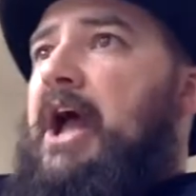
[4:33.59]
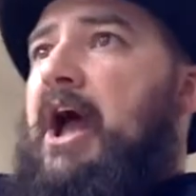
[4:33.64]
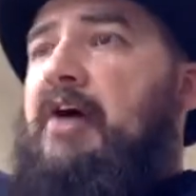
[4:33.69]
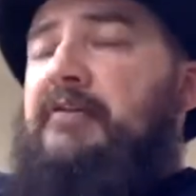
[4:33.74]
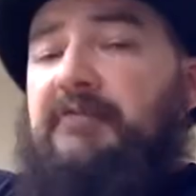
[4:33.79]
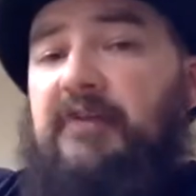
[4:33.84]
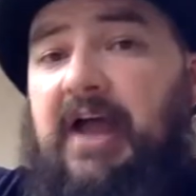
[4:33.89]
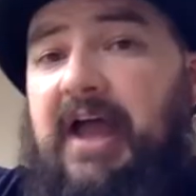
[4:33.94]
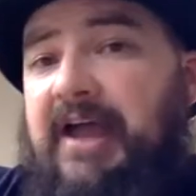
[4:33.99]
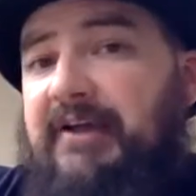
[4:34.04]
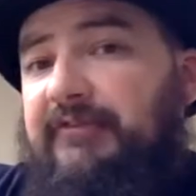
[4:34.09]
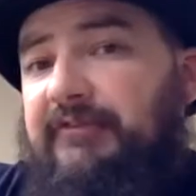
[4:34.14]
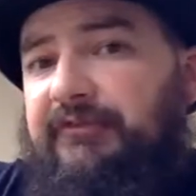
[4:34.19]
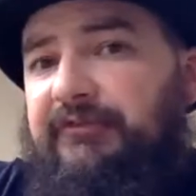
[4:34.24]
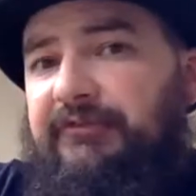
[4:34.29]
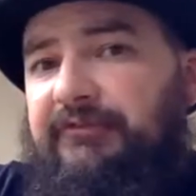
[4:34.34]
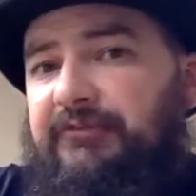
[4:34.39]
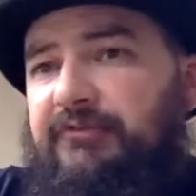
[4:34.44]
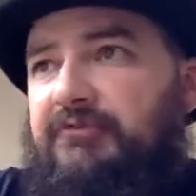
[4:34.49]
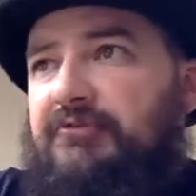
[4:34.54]

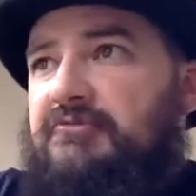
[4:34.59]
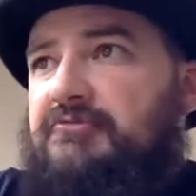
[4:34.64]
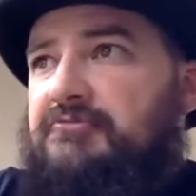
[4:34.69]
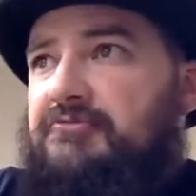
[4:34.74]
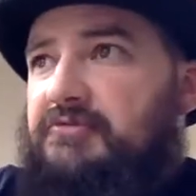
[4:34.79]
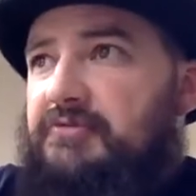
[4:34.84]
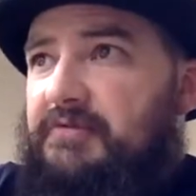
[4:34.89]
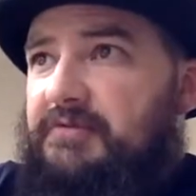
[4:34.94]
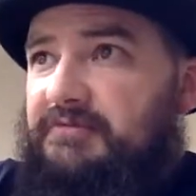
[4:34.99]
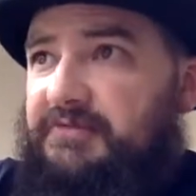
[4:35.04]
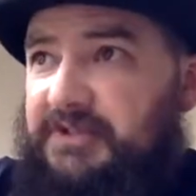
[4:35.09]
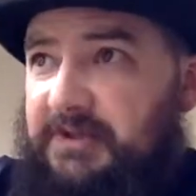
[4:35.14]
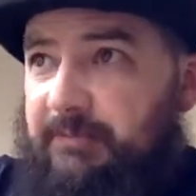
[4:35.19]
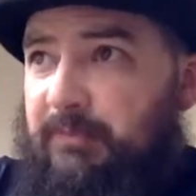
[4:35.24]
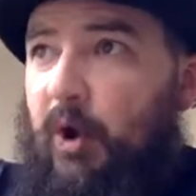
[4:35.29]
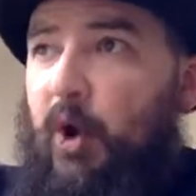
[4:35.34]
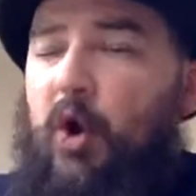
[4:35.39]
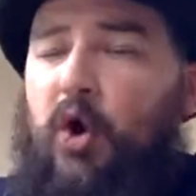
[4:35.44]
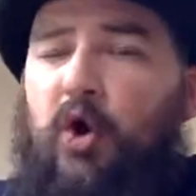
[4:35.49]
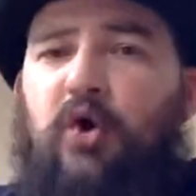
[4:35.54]
of
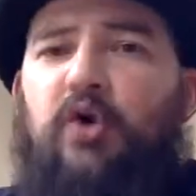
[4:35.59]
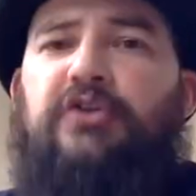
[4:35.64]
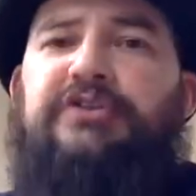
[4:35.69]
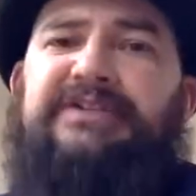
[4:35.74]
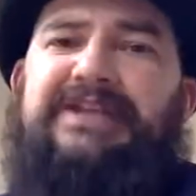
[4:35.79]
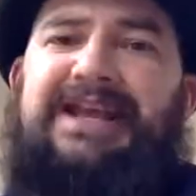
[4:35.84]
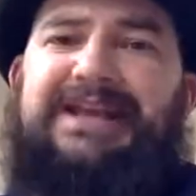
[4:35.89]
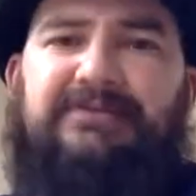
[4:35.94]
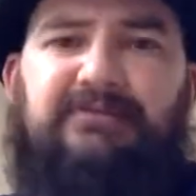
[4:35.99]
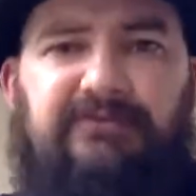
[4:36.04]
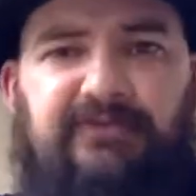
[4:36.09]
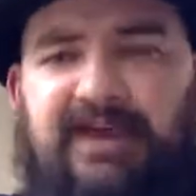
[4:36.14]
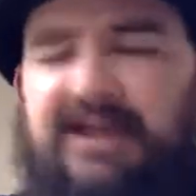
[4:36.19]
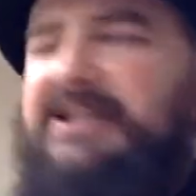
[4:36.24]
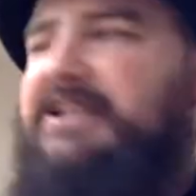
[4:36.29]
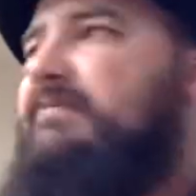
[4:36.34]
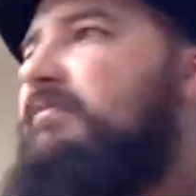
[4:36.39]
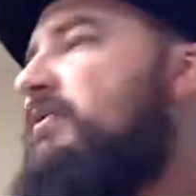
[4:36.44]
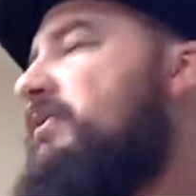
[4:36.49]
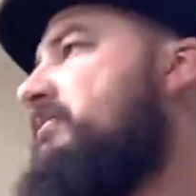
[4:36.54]
support,
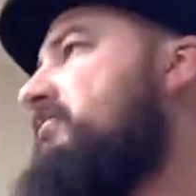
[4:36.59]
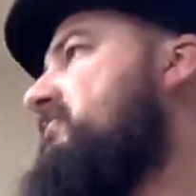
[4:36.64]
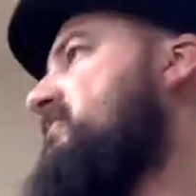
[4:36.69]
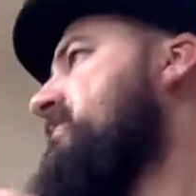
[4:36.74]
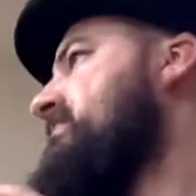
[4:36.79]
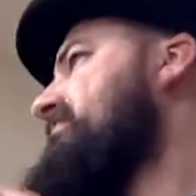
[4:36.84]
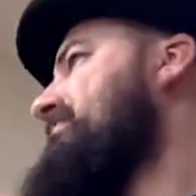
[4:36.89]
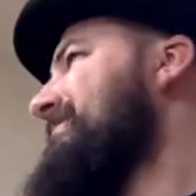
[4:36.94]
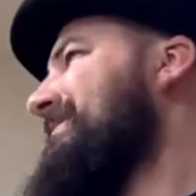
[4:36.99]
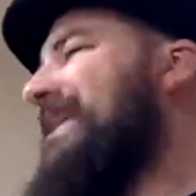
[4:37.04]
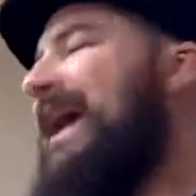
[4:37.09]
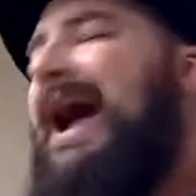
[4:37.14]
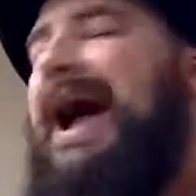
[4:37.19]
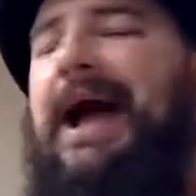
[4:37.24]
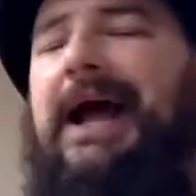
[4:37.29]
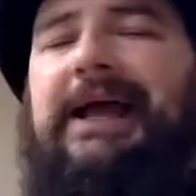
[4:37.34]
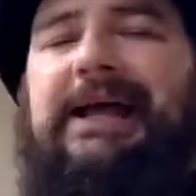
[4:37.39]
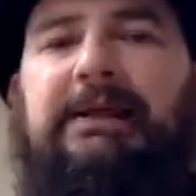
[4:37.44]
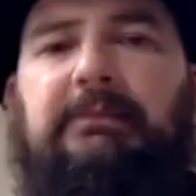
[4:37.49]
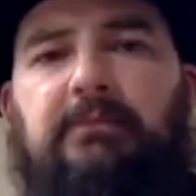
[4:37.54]
investment,
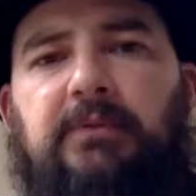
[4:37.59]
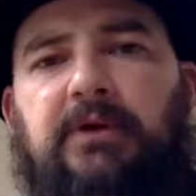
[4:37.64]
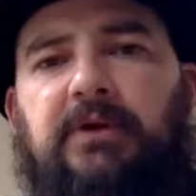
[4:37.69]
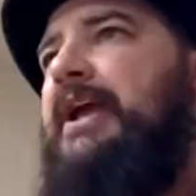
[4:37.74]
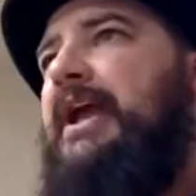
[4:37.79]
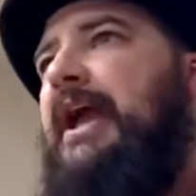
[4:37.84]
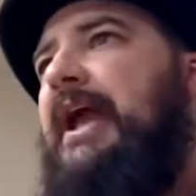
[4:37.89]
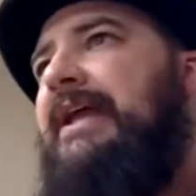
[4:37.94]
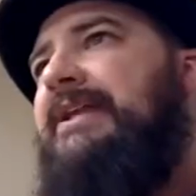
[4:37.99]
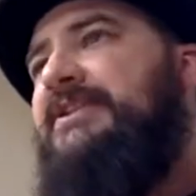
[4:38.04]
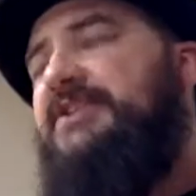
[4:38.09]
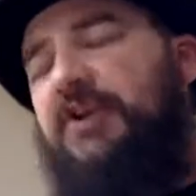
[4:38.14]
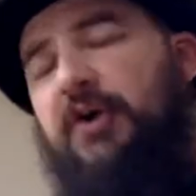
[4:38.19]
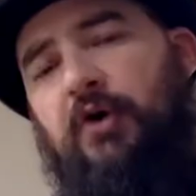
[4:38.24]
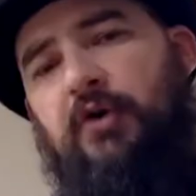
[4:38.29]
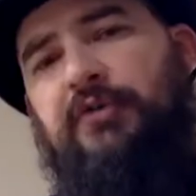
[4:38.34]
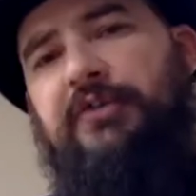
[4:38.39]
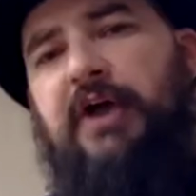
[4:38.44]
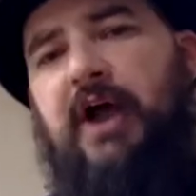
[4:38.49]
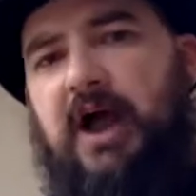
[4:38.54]
time,
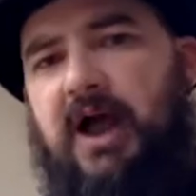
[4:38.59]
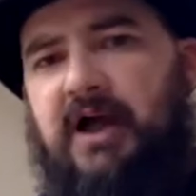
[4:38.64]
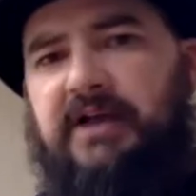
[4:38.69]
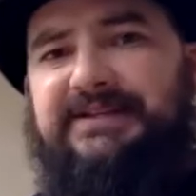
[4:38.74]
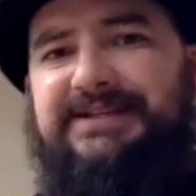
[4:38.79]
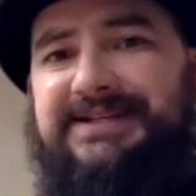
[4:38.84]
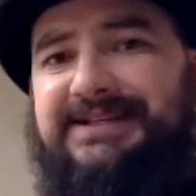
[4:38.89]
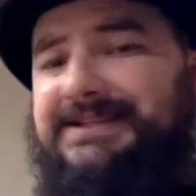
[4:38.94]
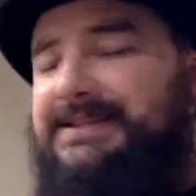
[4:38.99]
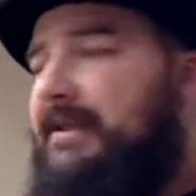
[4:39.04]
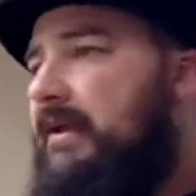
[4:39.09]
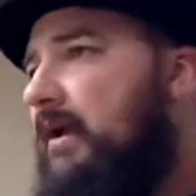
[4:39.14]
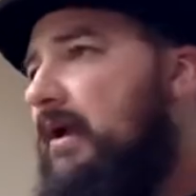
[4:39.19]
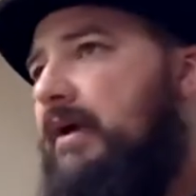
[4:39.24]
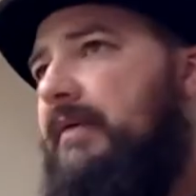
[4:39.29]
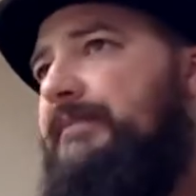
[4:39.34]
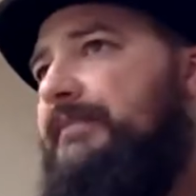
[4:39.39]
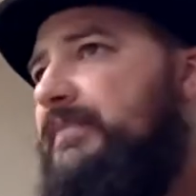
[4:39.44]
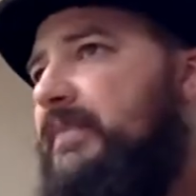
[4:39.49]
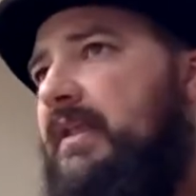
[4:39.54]
into other artists
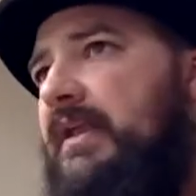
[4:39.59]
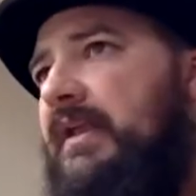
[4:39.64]
that